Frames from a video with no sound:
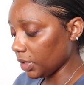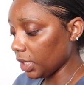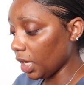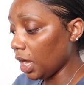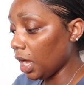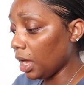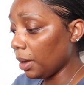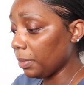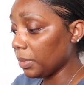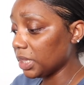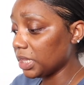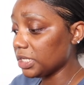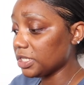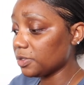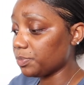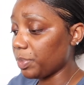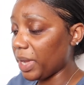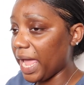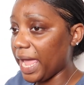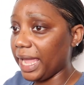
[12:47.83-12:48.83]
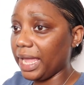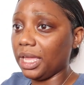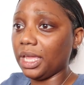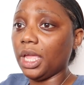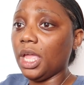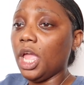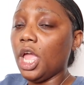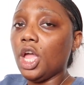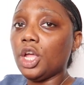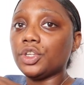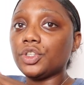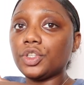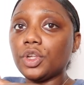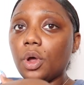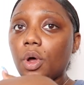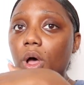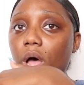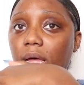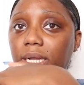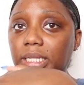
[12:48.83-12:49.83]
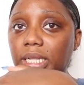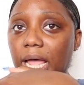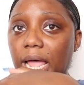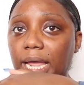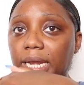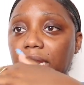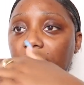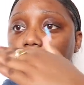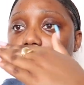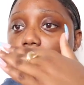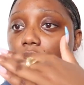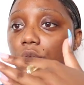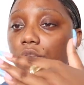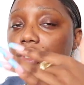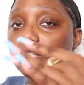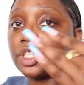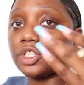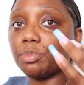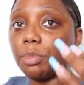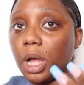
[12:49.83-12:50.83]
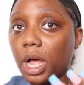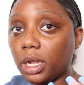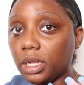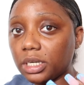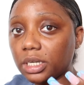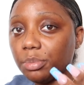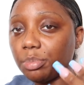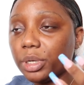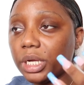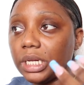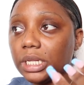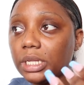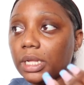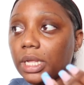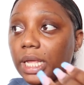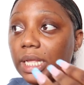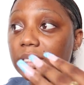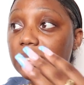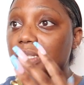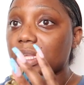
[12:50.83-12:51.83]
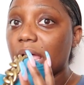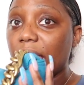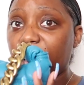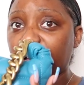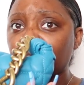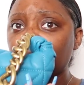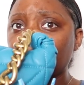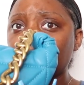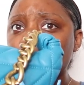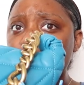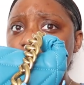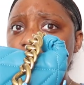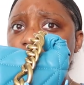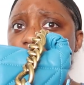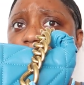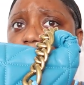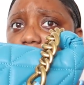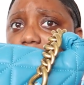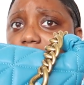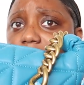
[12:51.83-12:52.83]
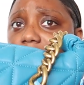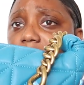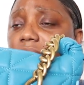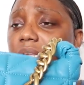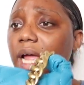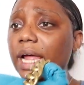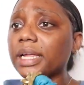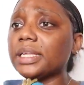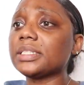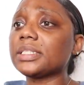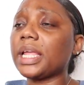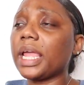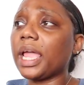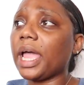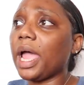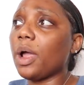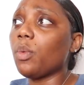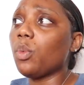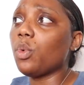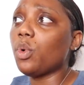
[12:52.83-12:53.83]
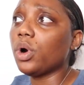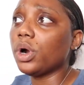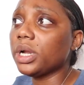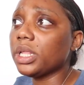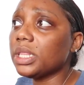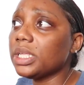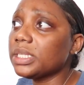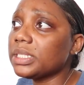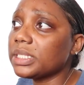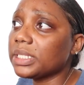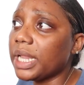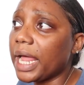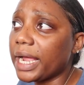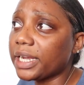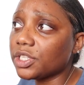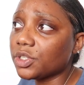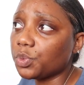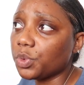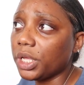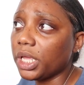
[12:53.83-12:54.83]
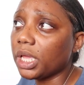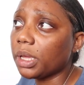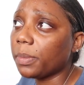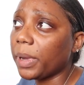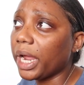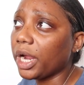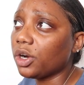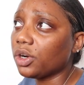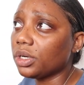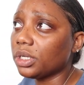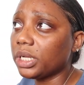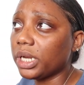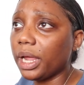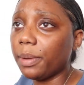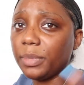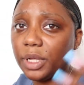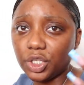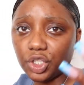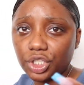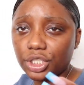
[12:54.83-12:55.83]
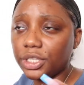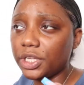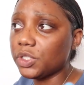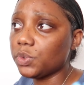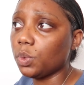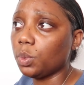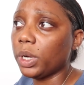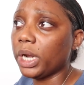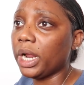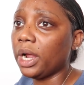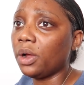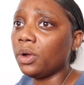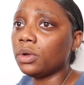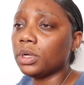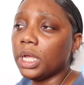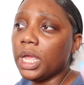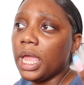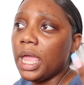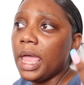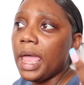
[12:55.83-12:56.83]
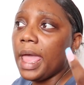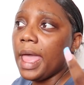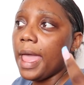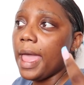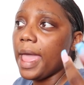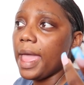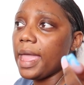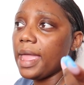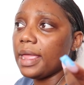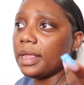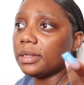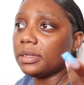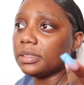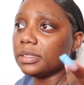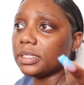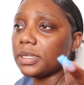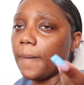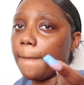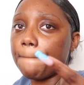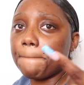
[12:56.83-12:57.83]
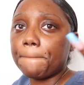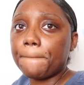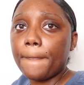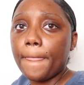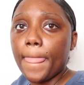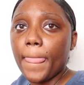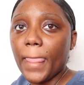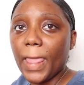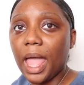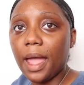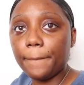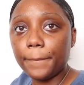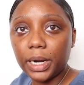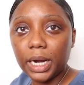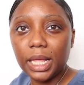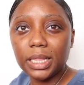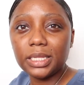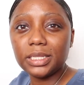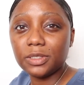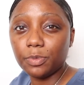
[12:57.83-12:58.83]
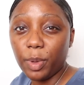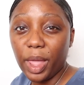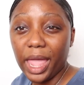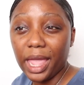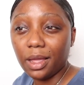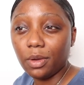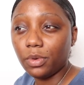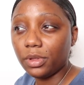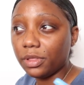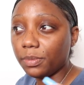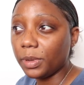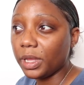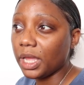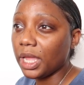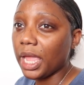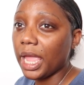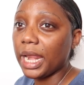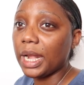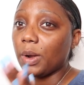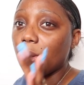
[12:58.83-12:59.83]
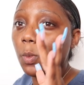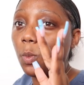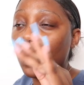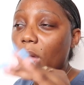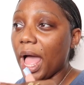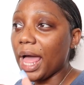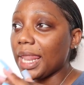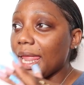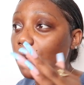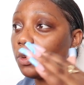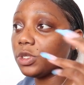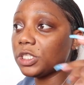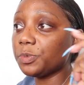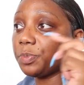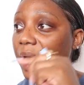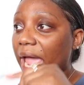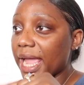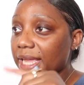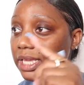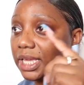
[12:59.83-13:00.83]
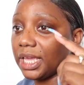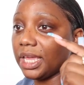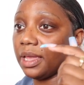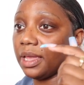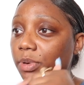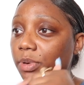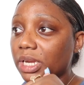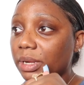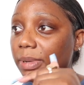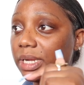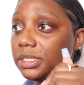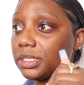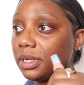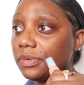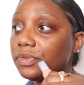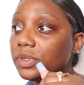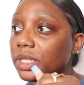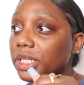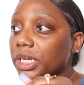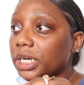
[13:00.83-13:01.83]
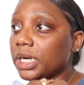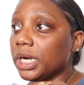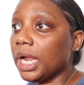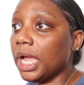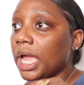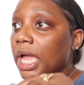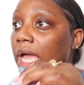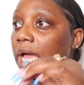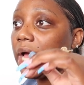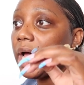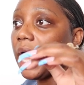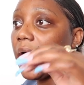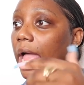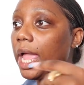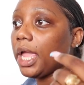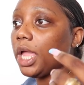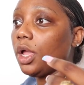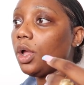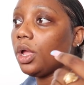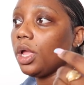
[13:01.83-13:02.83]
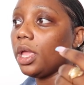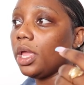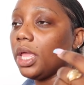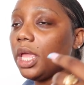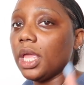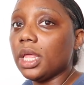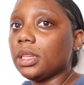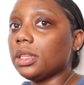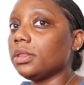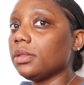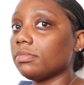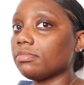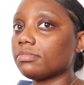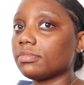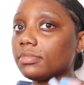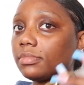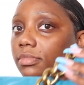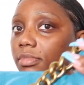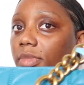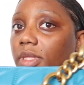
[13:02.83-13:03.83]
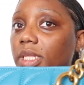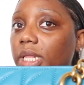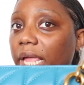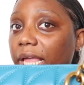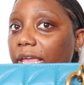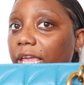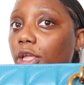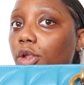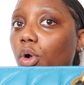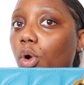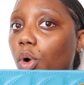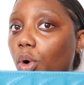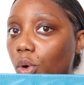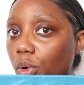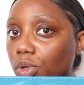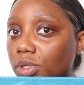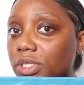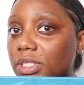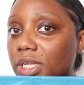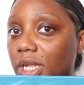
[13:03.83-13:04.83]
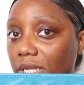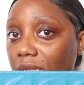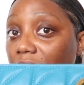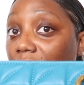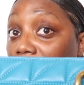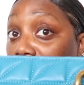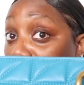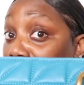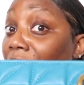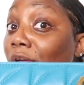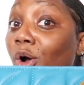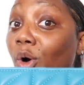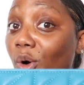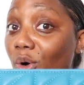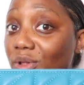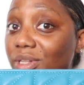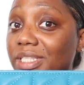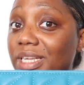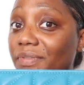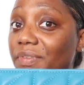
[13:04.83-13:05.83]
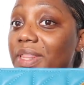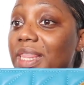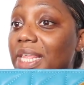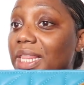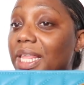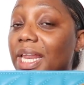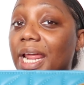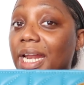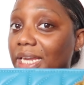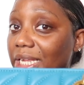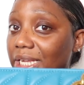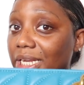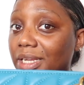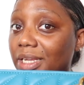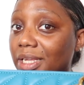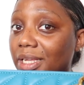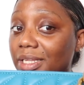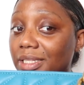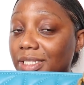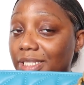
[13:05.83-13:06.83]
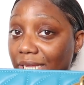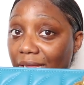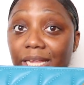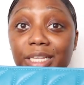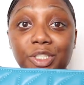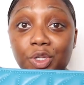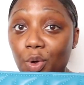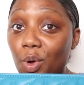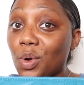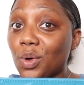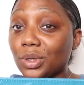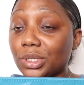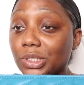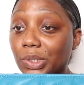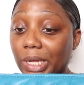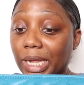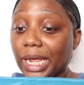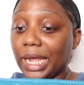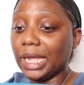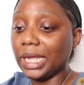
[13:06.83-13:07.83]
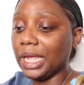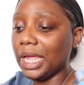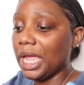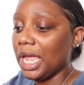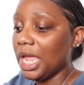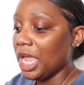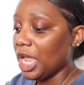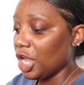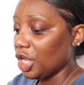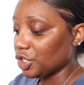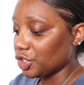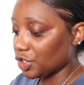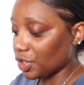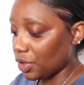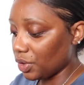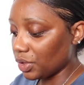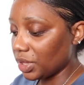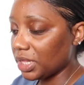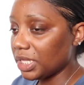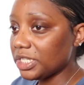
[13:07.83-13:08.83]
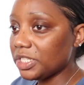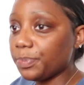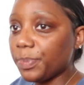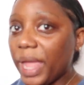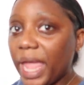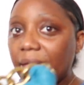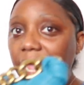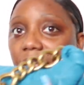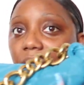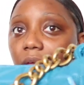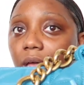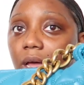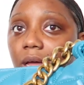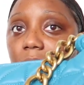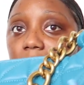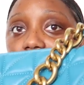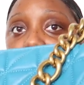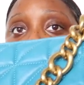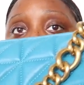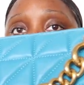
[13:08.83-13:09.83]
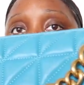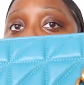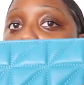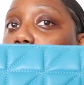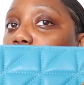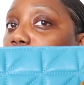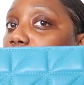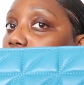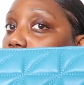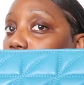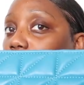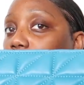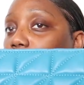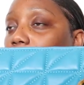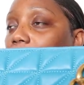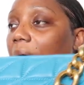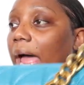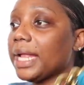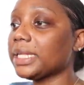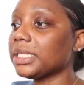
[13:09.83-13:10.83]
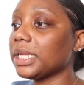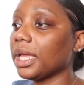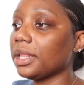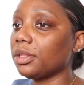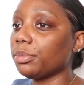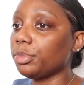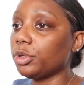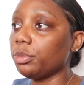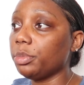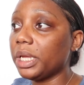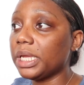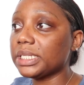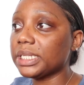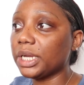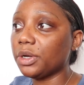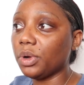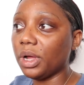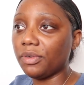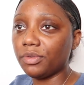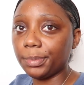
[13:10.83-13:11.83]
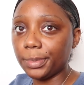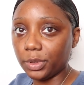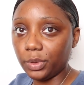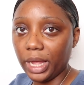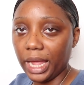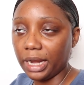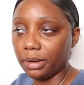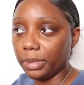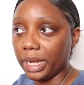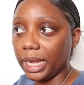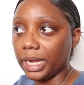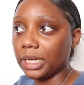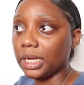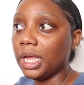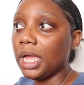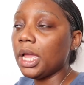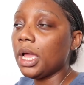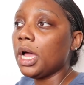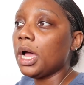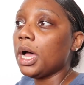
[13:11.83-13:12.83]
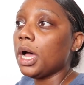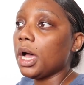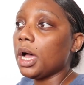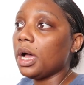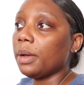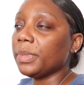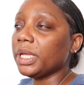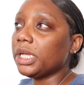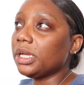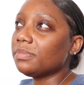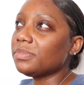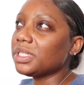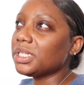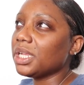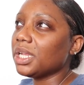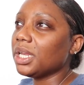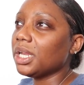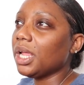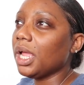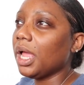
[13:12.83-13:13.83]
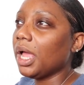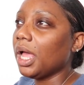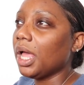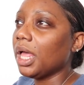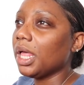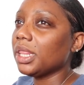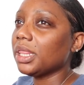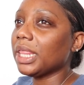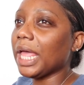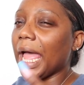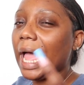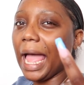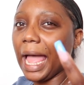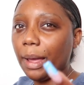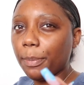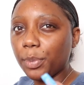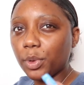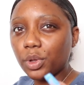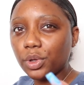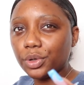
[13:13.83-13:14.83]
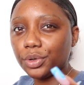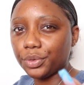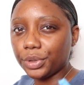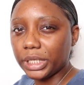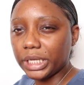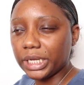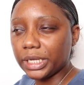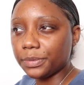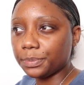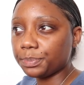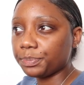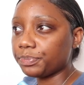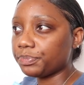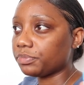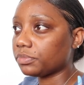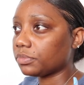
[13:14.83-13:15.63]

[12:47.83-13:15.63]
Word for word: um this bag so online it looks smaller but it's actually a decent size like i wore this last week my girl and i me and shanice went out and i brought this bag with me and while i was packing putting myself in there i like it holds it holds everything that i need it to hold okay so this bag it comes in blue i had to get the blue because i don't have a blue handbag um it comes in the apple green,